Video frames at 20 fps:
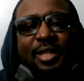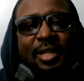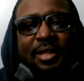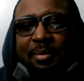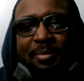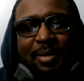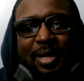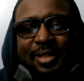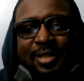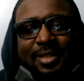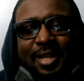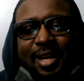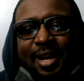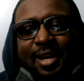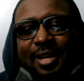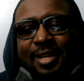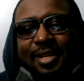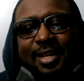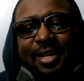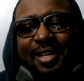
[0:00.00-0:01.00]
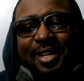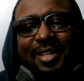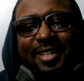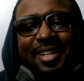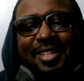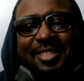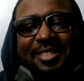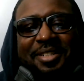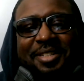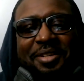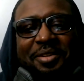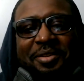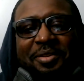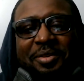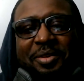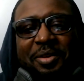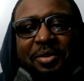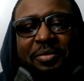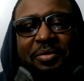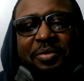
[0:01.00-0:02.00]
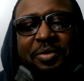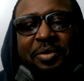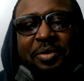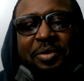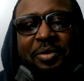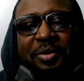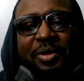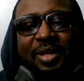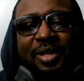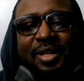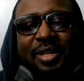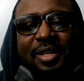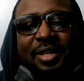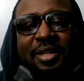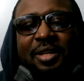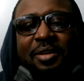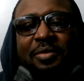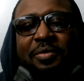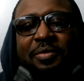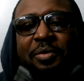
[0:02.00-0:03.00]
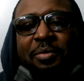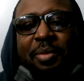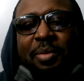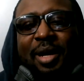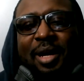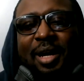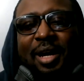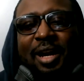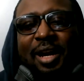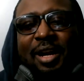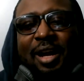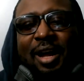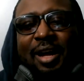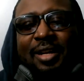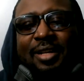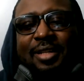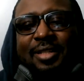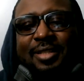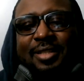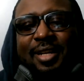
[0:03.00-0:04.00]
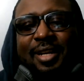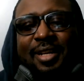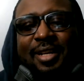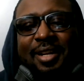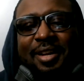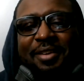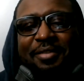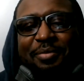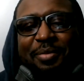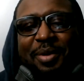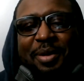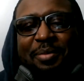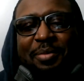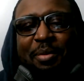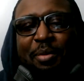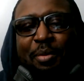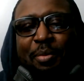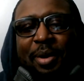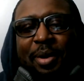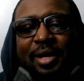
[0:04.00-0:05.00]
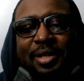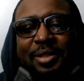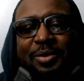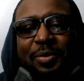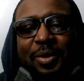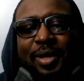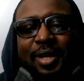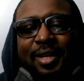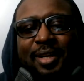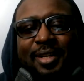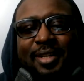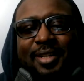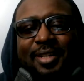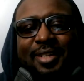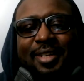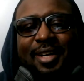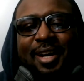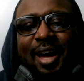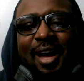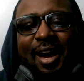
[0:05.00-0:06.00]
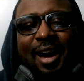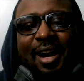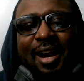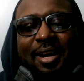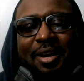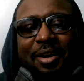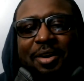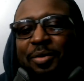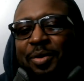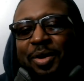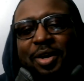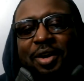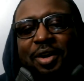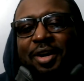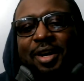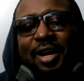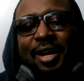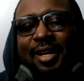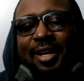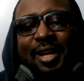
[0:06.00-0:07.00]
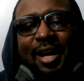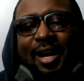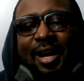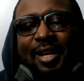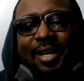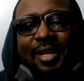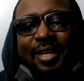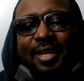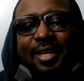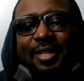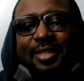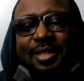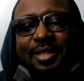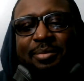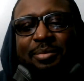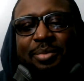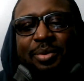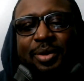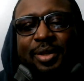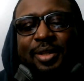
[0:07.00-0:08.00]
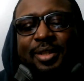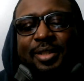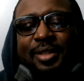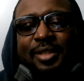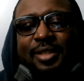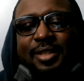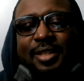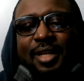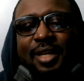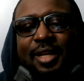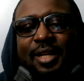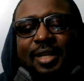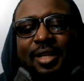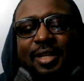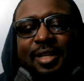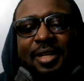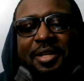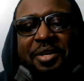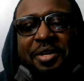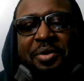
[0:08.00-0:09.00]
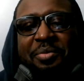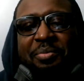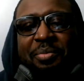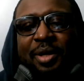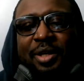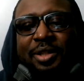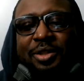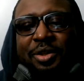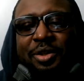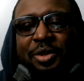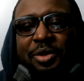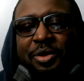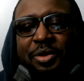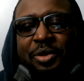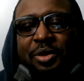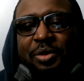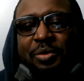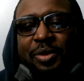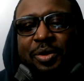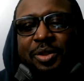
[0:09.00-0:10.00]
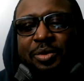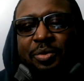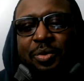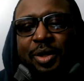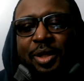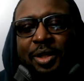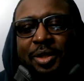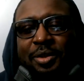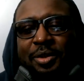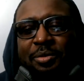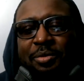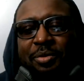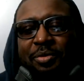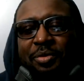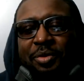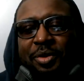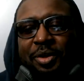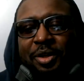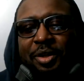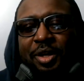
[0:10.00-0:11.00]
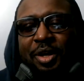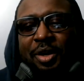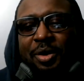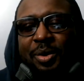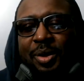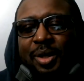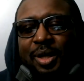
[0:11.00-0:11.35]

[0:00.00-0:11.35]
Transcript: I'm not sad or nothing like that, so don't feel bad. I understand death, man. People pass away. I gotta go. We all getting out of here at some point. Just make sure you're doing what you want to do before you go.